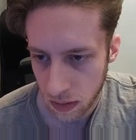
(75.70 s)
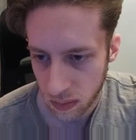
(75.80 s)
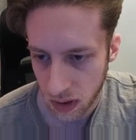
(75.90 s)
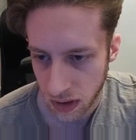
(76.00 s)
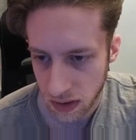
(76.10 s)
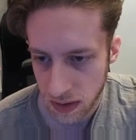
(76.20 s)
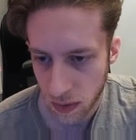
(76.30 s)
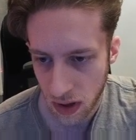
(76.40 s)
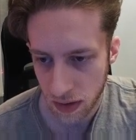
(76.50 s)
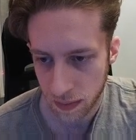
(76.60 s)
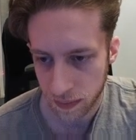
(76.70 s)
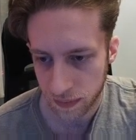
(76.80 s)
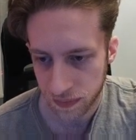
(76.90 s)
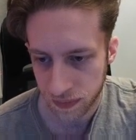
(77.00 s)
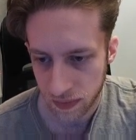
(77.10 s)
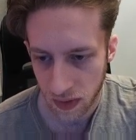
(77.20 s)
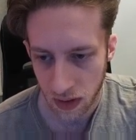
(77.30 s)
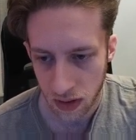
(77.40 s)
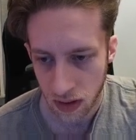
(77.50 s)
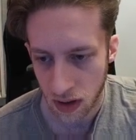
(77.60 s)
Pretty good spot.
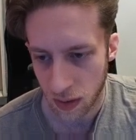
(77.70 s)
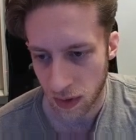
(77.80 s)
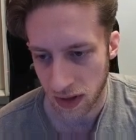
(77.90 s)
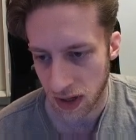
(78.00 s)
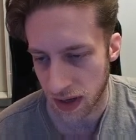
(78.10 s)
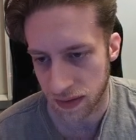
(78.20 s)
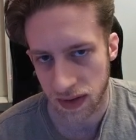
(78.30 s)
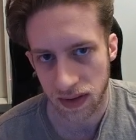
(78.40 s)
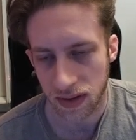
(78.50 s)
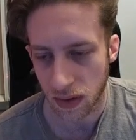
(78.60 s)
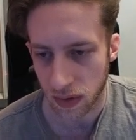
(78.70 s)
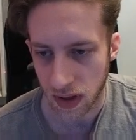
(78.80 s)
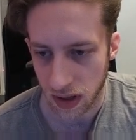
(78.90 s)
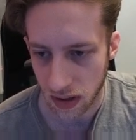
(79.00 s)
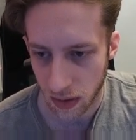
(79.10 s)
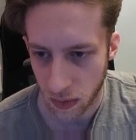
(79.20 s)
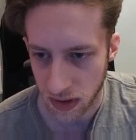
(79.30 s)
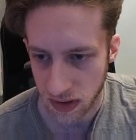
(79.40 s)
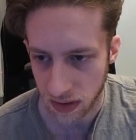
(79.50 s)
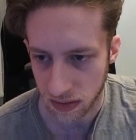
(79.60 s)
On the left, don't think I want to
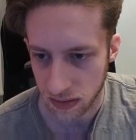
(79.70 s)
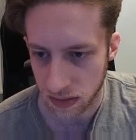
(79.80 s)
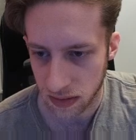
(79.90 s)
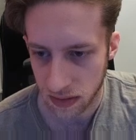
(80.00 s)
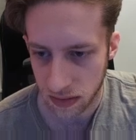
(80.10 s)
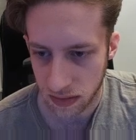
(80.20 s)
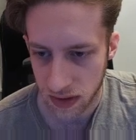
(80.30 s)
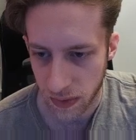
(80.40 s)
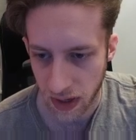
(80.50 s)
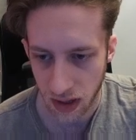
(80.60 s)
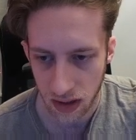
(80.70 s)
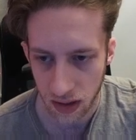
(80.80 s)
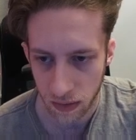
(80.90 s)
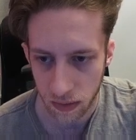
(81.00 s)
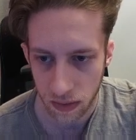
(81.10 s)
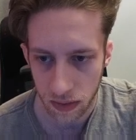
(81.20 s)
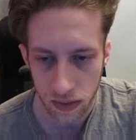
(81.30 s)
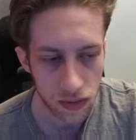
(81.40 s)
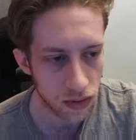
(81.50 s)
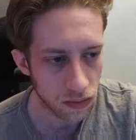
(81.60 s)
start doing anything
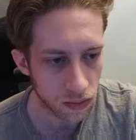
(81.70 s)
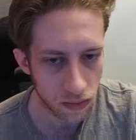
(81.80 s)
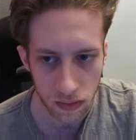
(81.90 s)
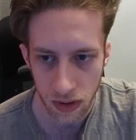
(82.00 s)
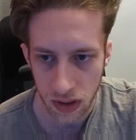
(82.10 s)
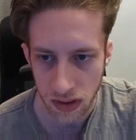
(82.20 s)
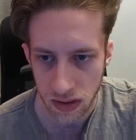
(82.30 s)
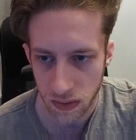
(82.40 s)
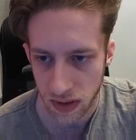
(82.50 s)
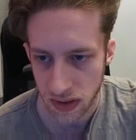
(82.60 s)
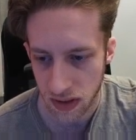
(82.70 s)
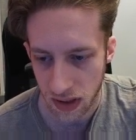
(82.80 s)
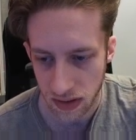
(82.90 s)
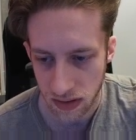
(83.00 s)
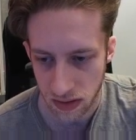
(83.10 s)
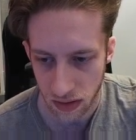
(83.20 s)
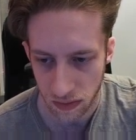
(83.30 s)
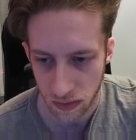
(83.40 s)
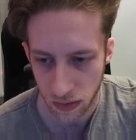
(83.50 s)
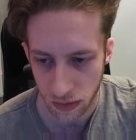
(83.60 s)
in this situation. I'm just going to
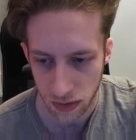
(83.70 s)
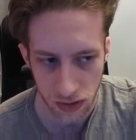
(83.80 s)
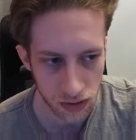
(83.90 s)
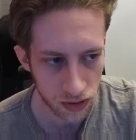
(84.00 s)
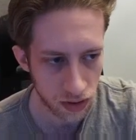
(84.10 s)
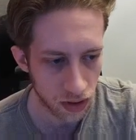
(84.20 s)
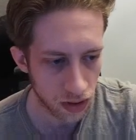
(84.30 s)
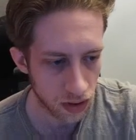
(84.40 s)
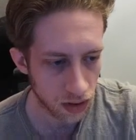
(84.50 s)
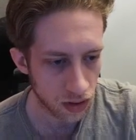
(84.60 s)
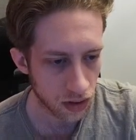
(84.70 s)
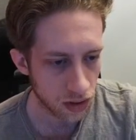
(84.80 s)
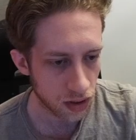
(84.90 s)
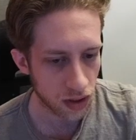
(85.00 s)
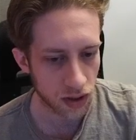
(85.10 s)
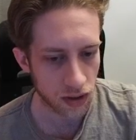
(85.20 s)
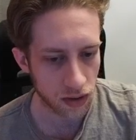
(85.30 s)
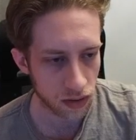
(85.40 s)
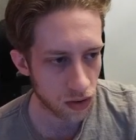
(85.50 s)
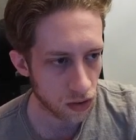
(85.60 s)
fold the turn.
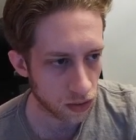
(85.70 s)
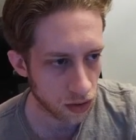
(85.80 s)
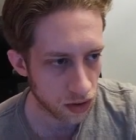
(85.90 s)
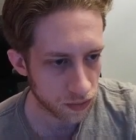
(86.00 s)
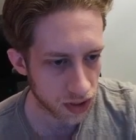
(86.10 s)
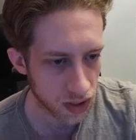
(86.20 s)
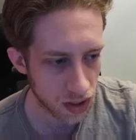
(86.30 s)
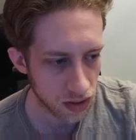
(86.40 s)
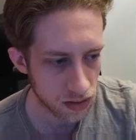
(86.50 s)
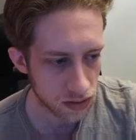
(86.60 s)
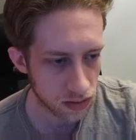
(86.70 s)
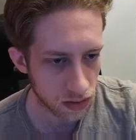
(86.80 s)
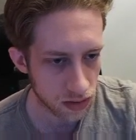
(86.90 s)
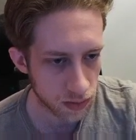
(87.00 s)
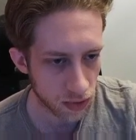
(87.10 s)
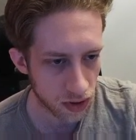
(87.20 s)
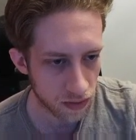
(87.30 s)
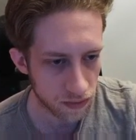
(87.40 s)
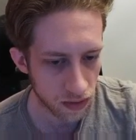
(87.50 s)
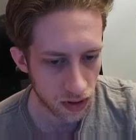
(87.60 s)
Call it off with the kings. Good
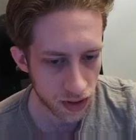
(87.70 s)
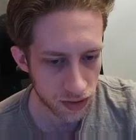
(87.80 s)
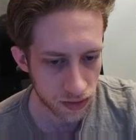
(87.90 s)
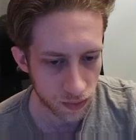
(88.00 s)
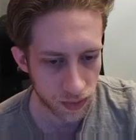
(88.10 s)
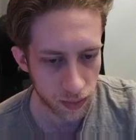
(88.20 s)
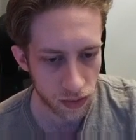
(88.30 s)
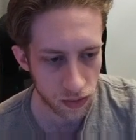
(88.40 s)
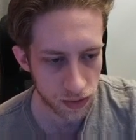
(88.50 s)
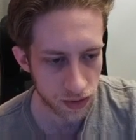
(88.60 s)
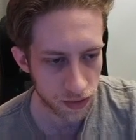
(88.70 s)
spot for us. Hopefully we hold.